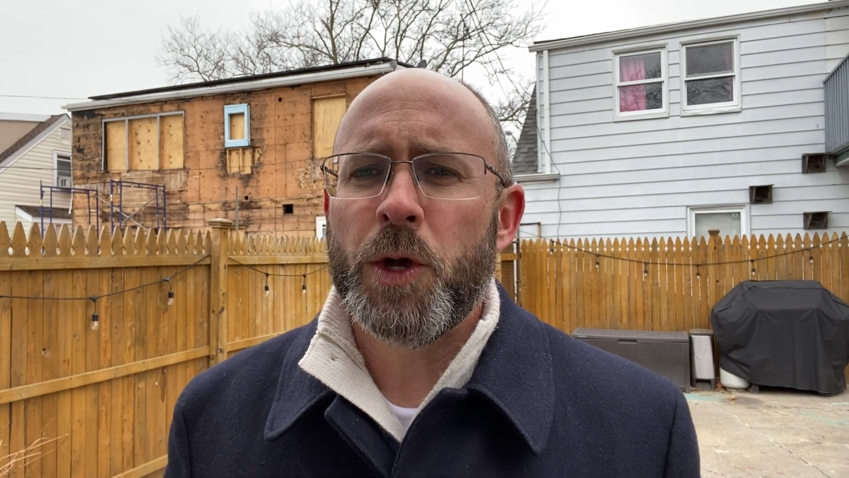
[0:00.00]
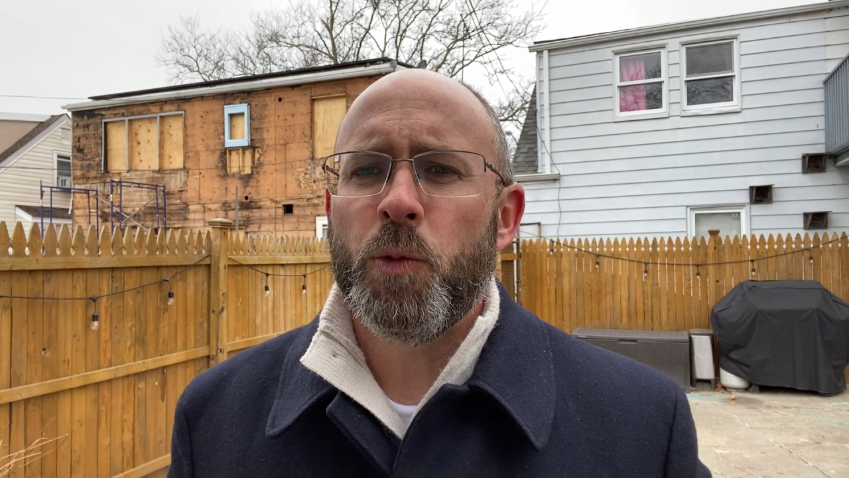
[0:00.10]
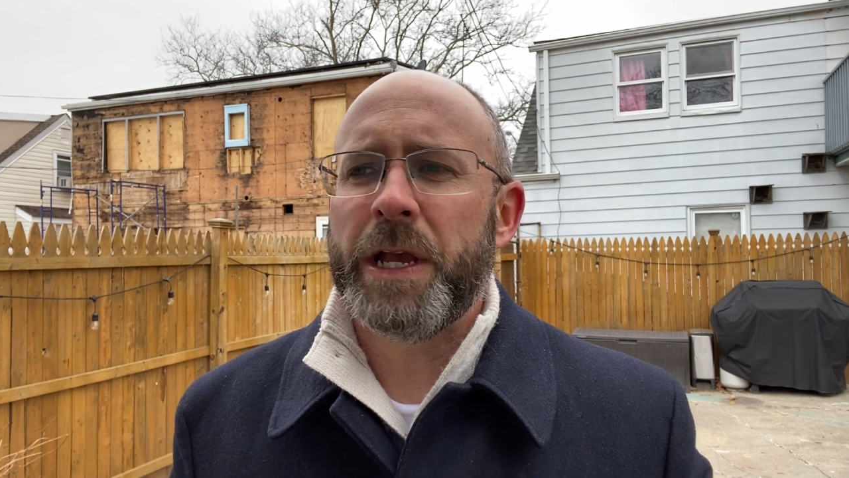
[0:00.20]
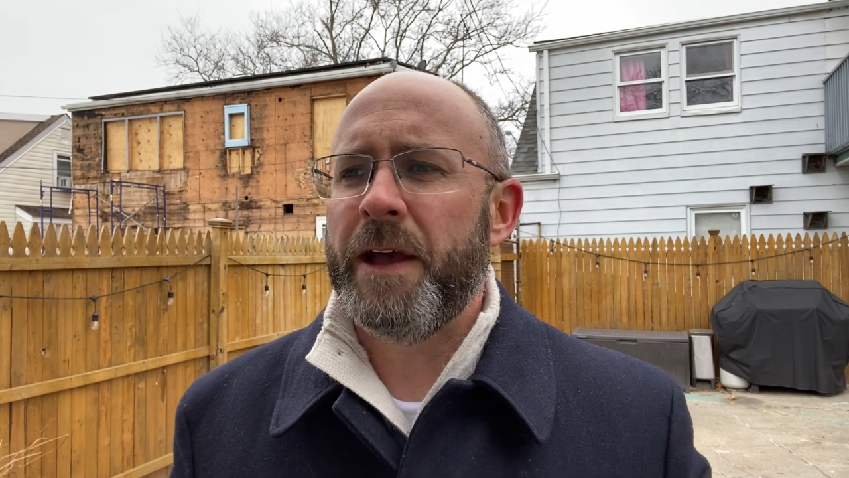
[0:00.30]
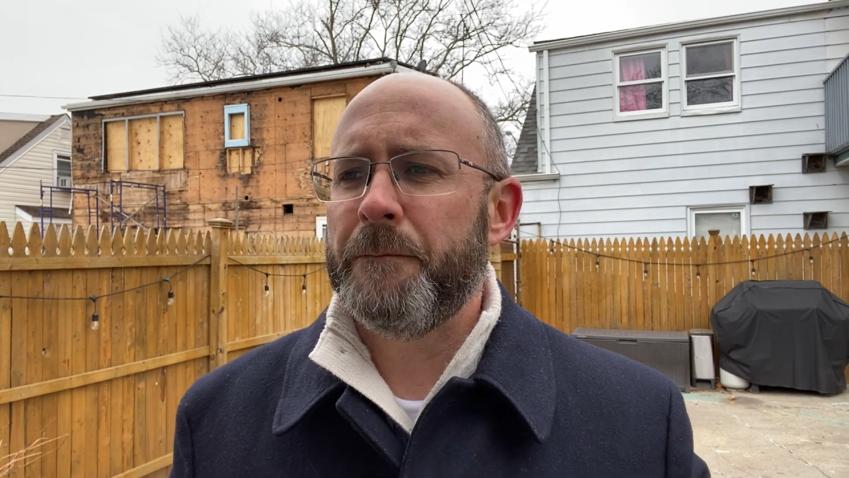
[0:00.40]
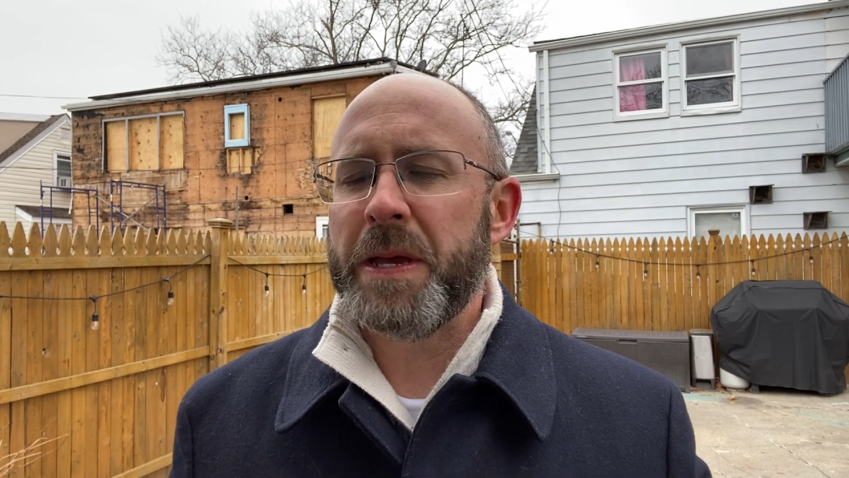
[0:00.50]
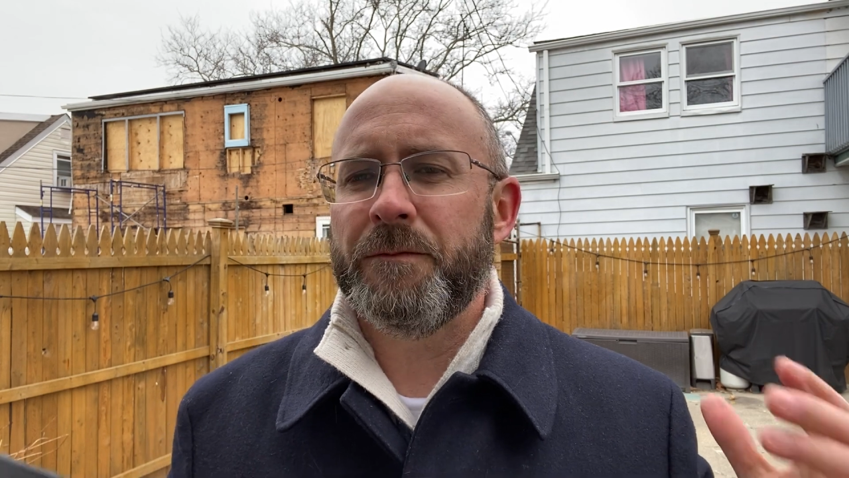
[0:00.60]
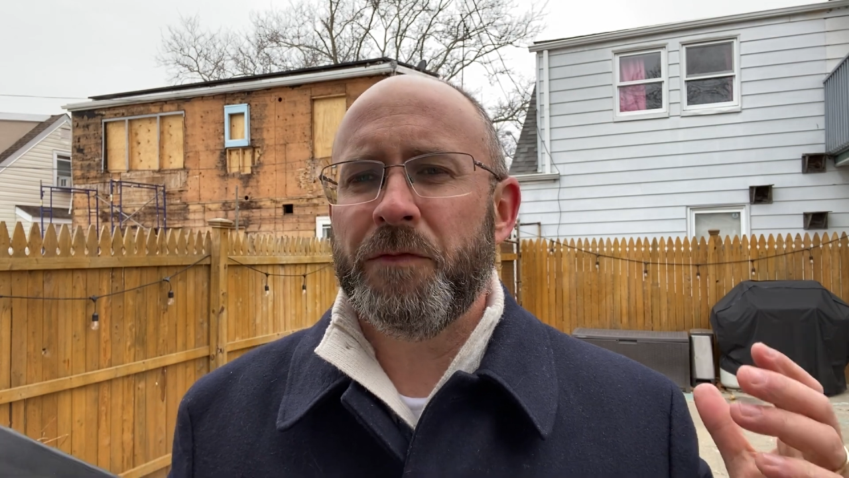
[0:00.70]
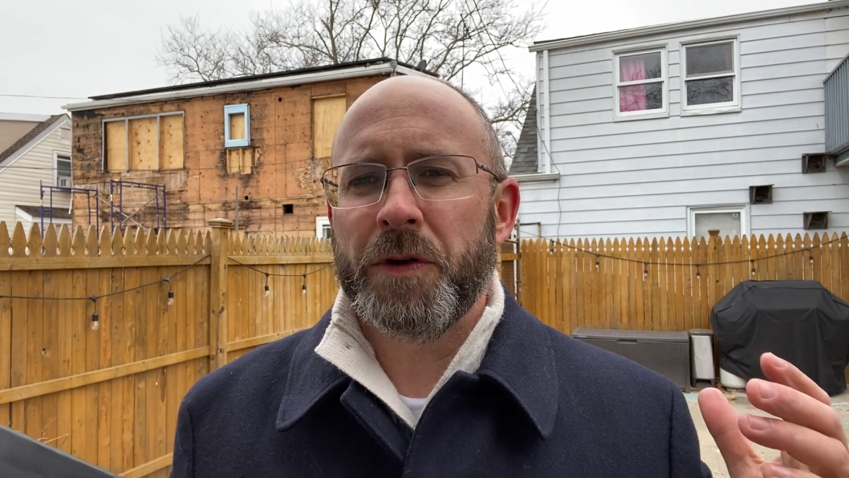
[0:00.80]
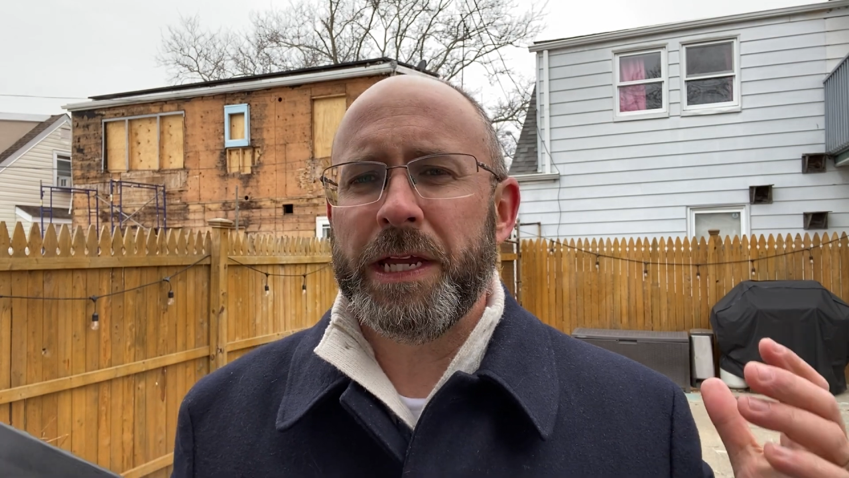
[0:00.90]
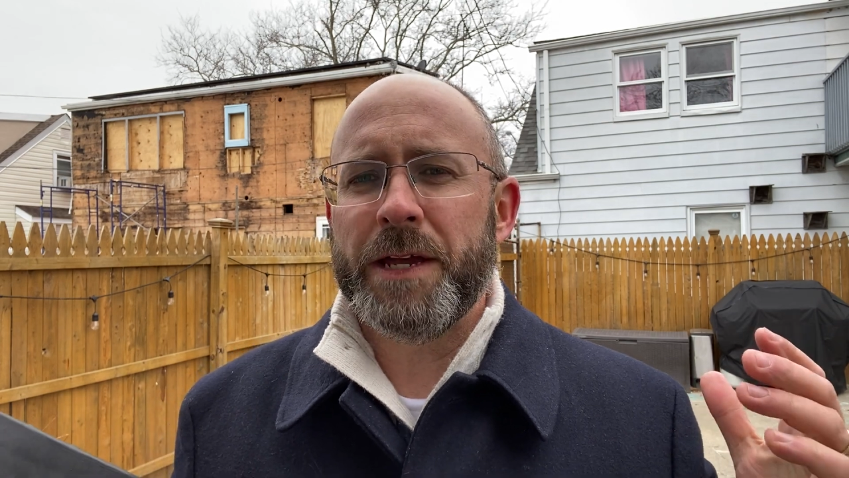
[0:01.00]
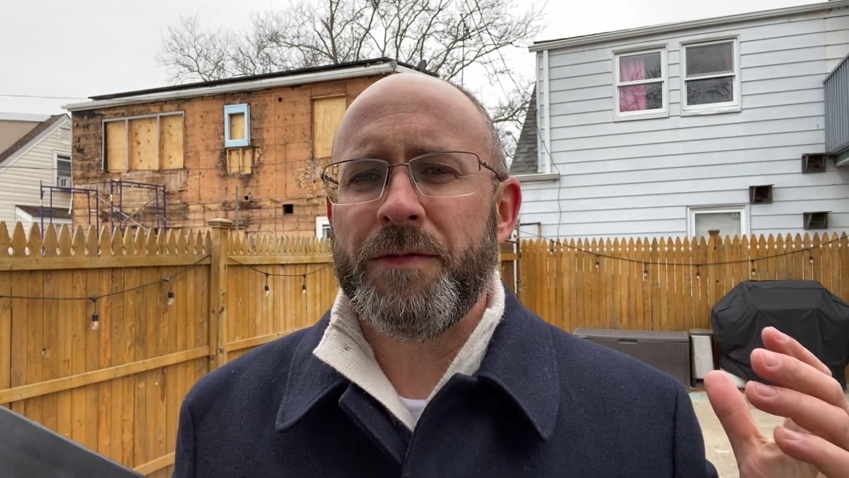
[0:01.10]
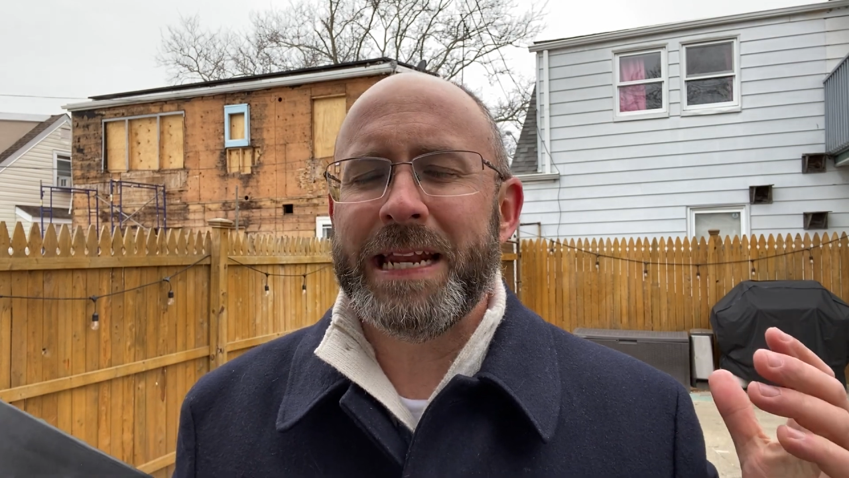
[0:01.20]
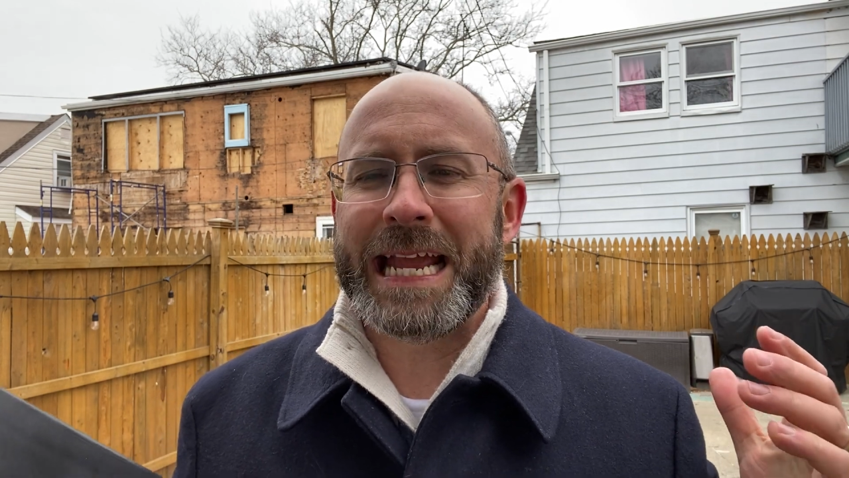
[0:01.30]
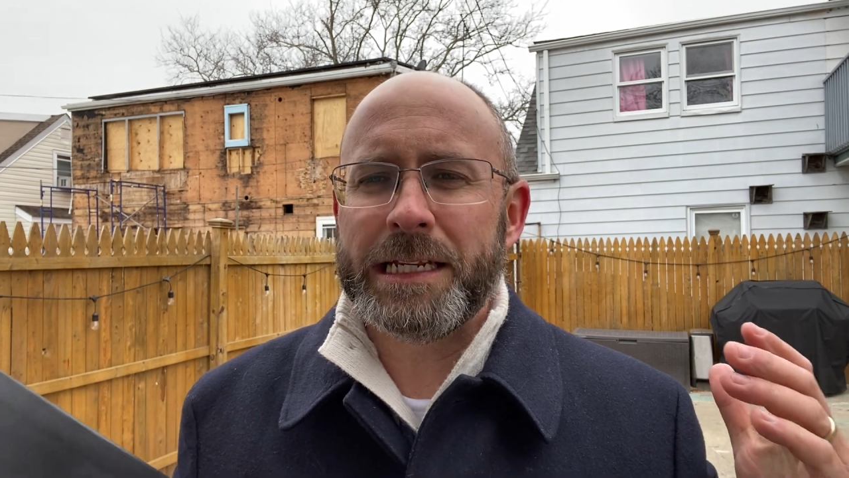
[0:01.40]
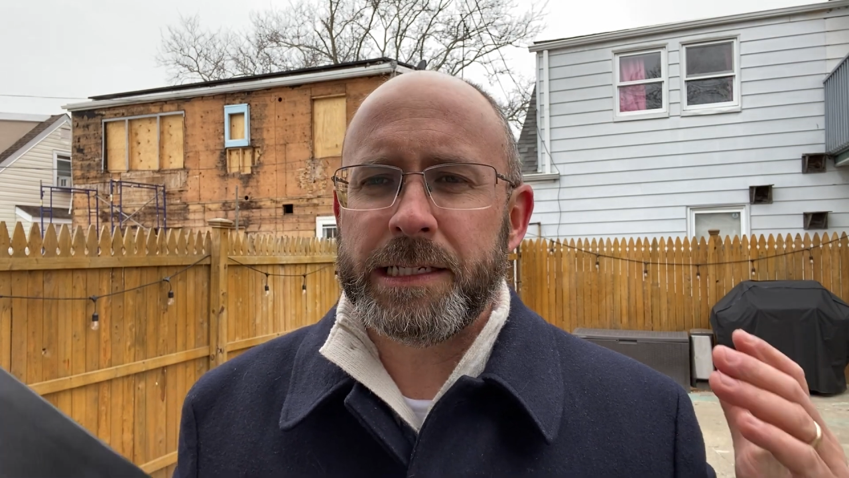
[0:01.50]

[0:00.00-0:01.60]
We have been forgiven a